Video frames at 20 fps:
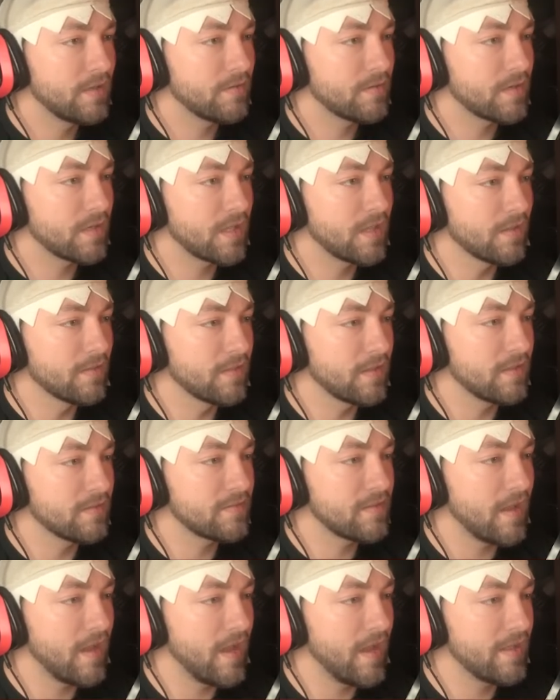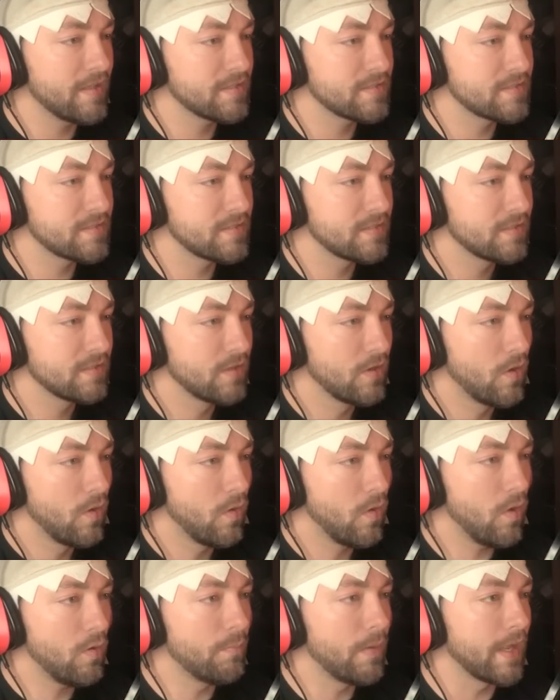Now we're gonna kill these guys.
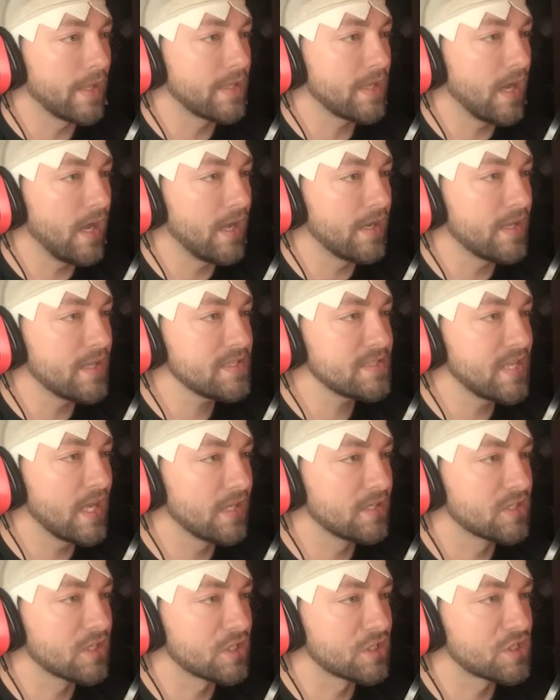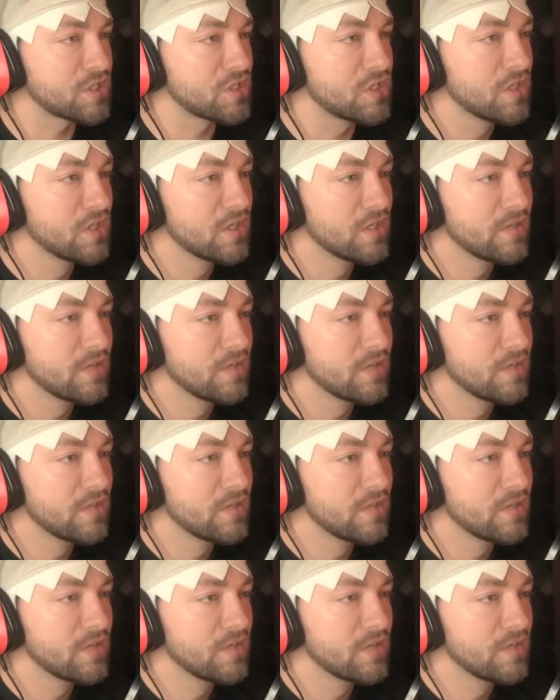Oh my God, his head just...